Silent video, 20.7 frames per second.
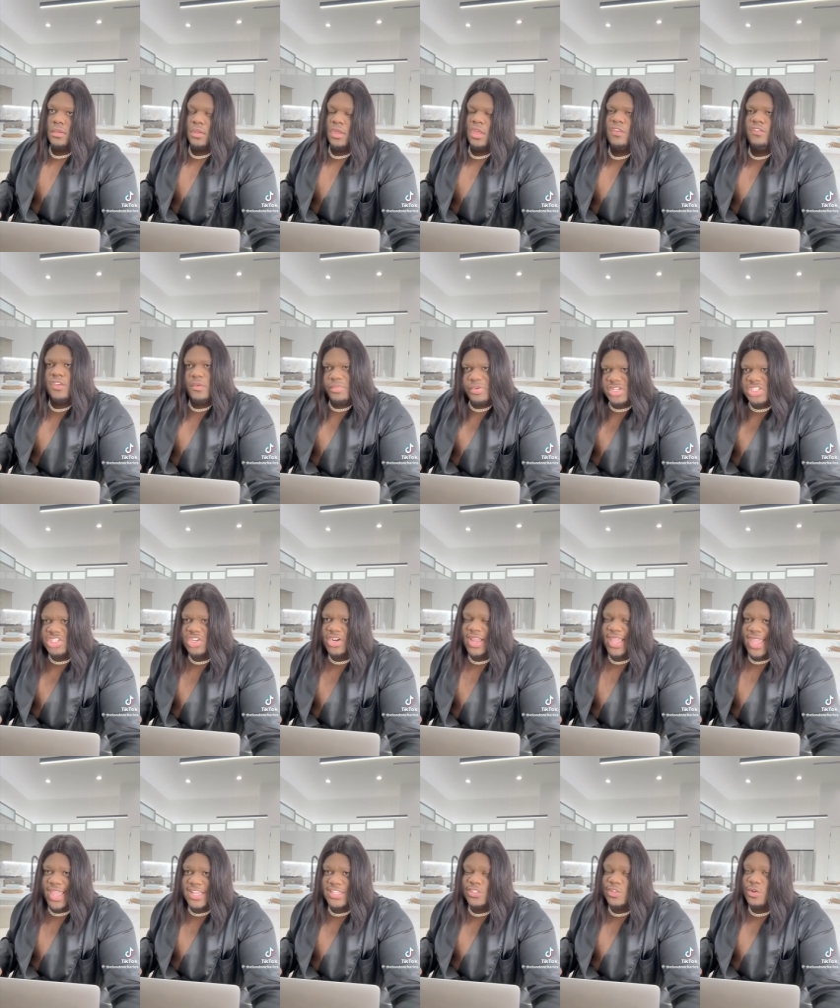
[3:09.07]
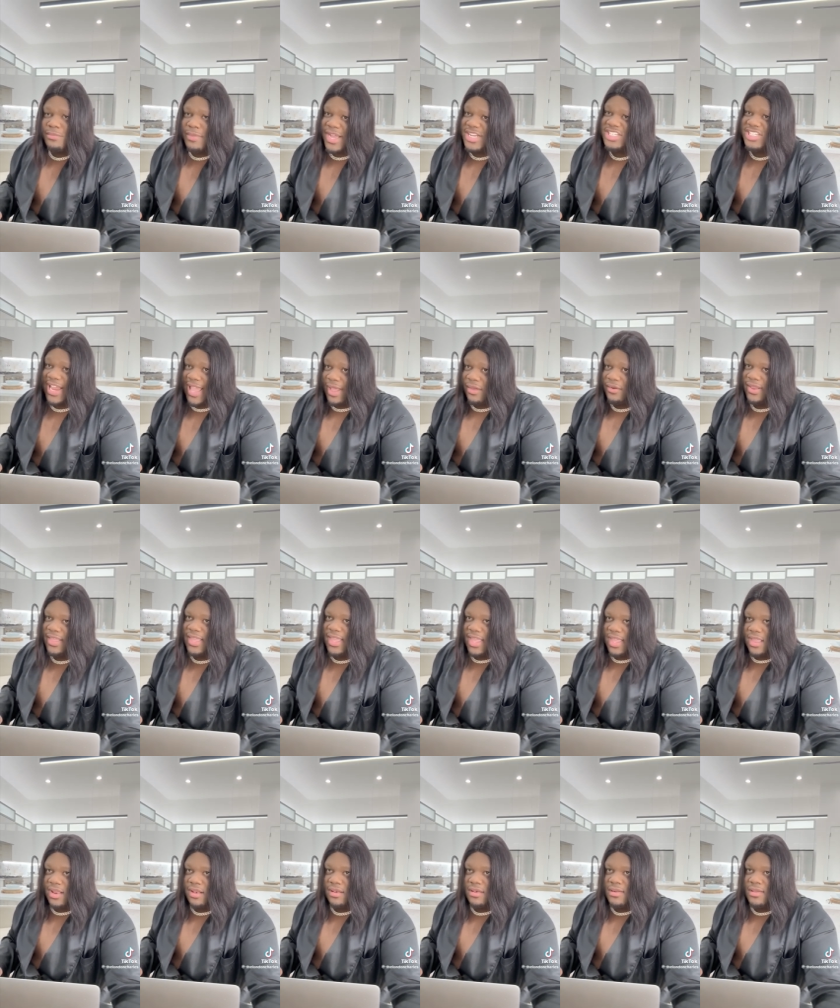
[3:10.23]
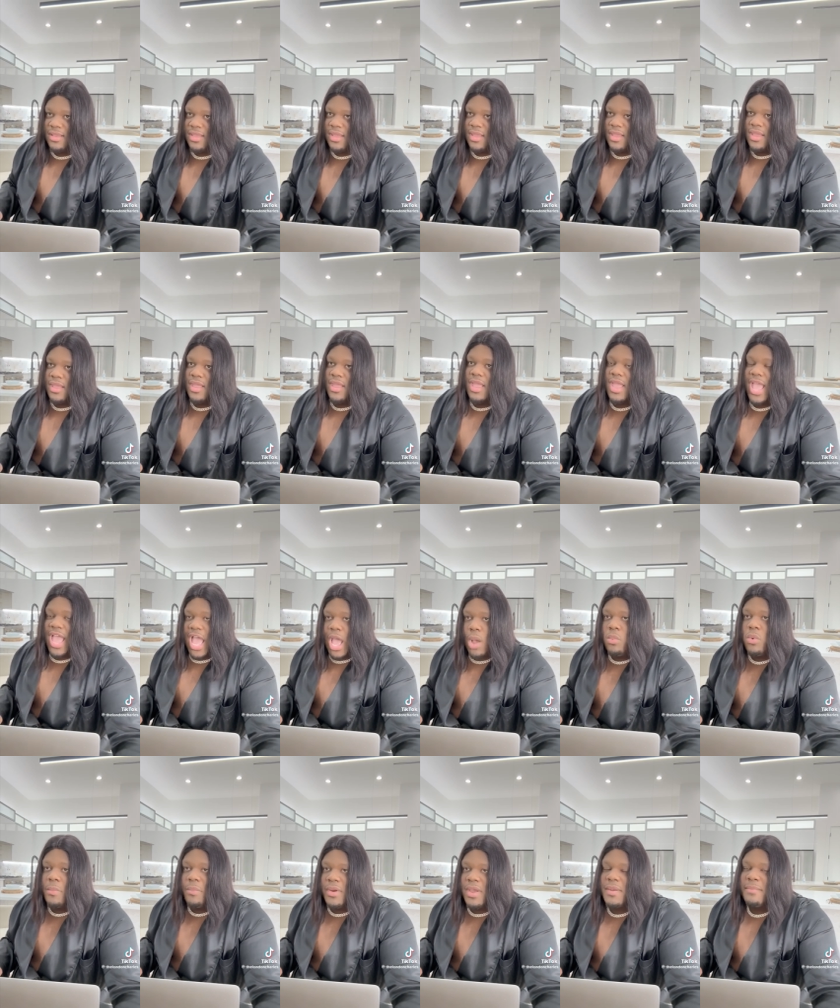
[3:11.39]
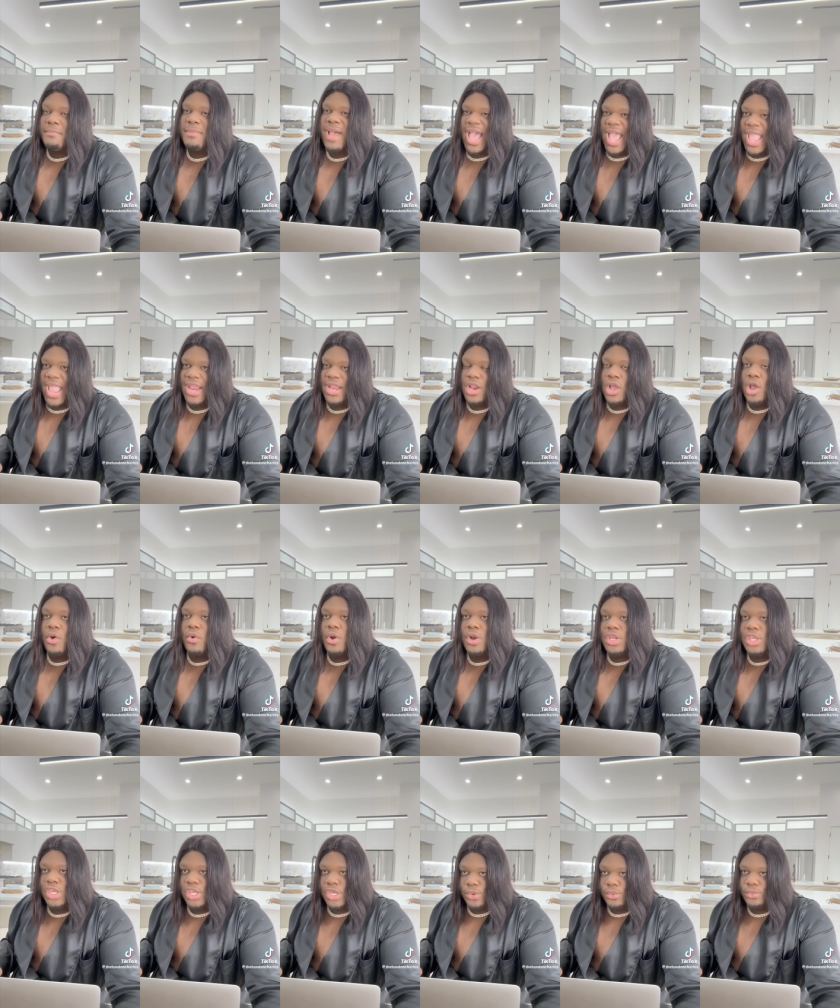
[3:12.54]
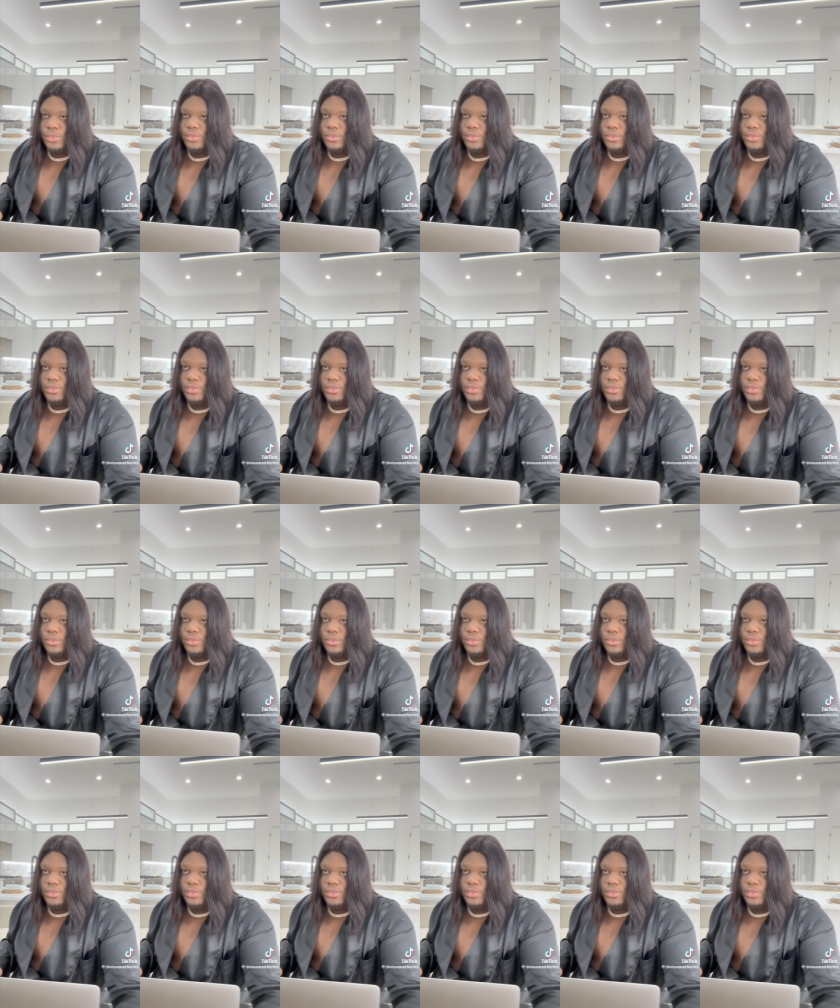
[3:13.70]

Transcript: If you put your hands on my child again, I will put mine on you.